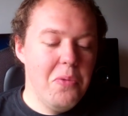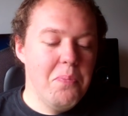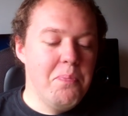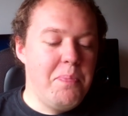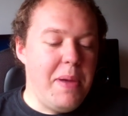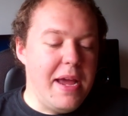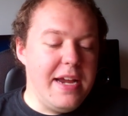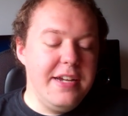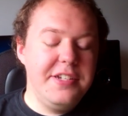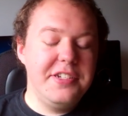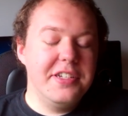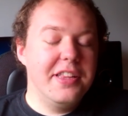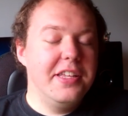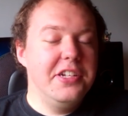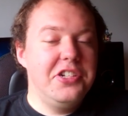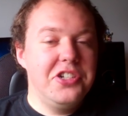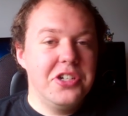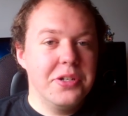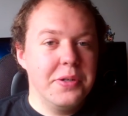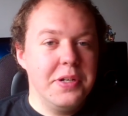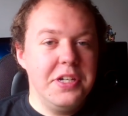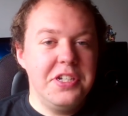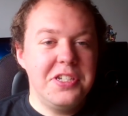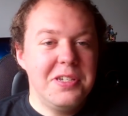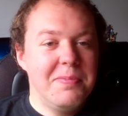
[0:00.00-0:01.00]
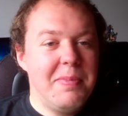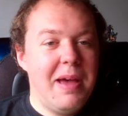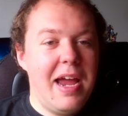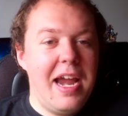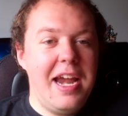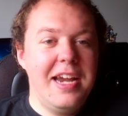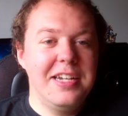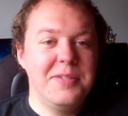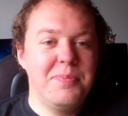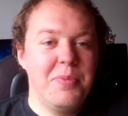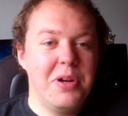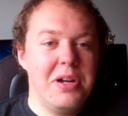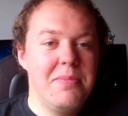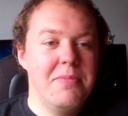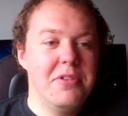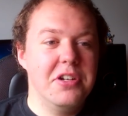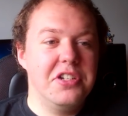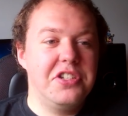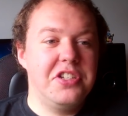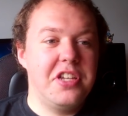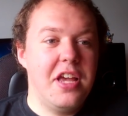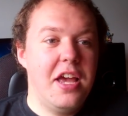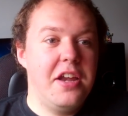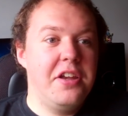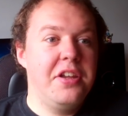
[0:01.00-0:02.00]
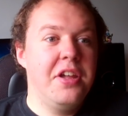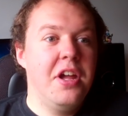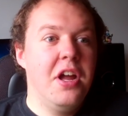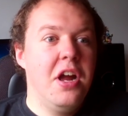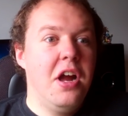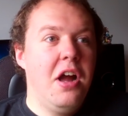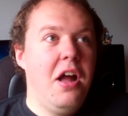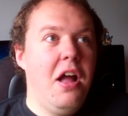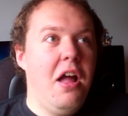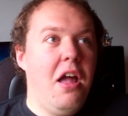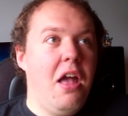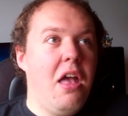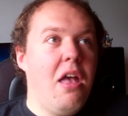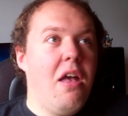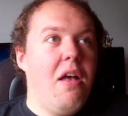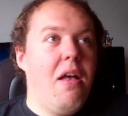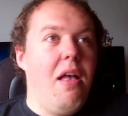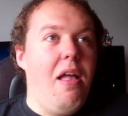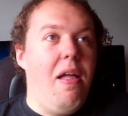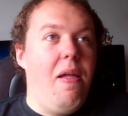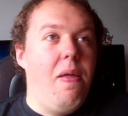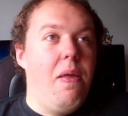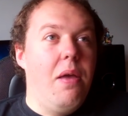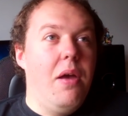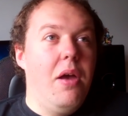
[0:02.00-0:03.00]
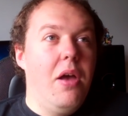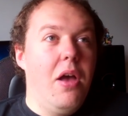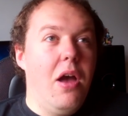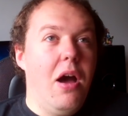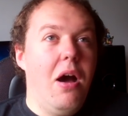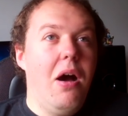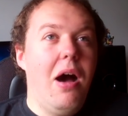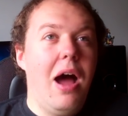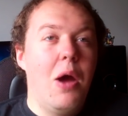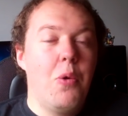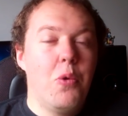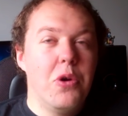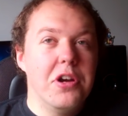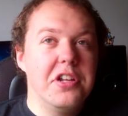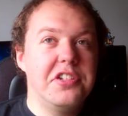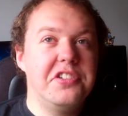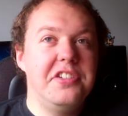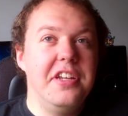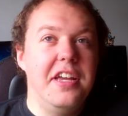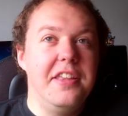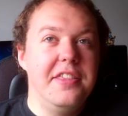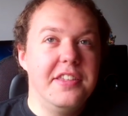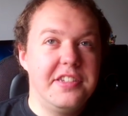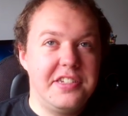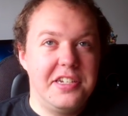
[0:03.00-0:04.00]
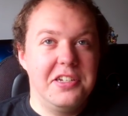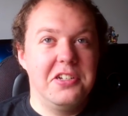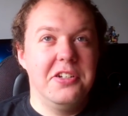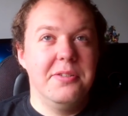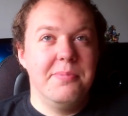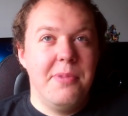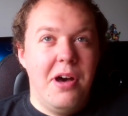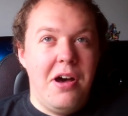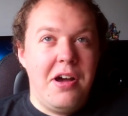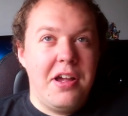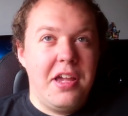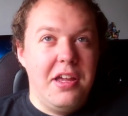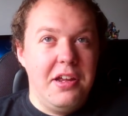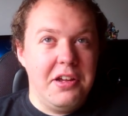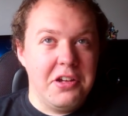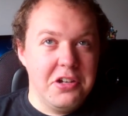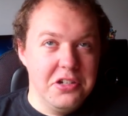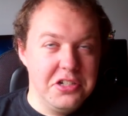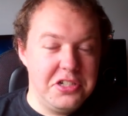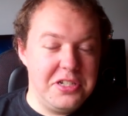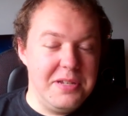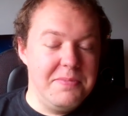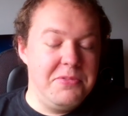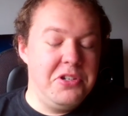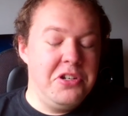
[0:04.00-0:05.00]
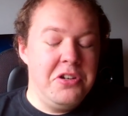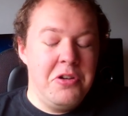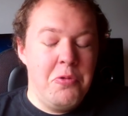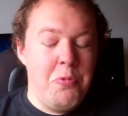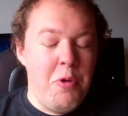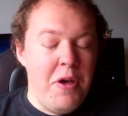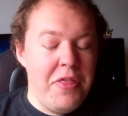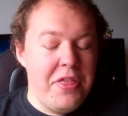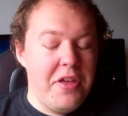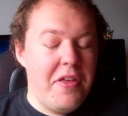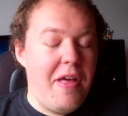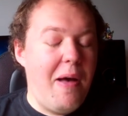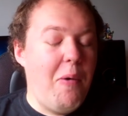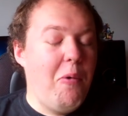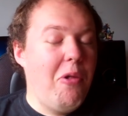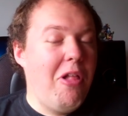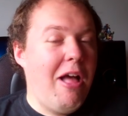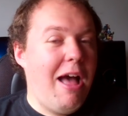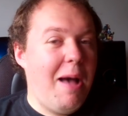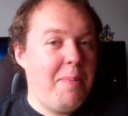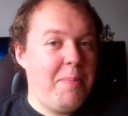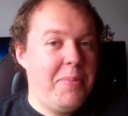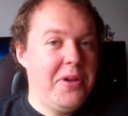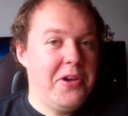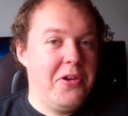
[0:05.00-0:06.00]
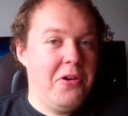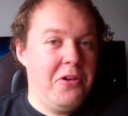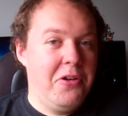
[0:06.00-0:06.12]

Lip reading: basically Theresa May has pretty much said, I want to stay in the single market and customs union. Whether that will happen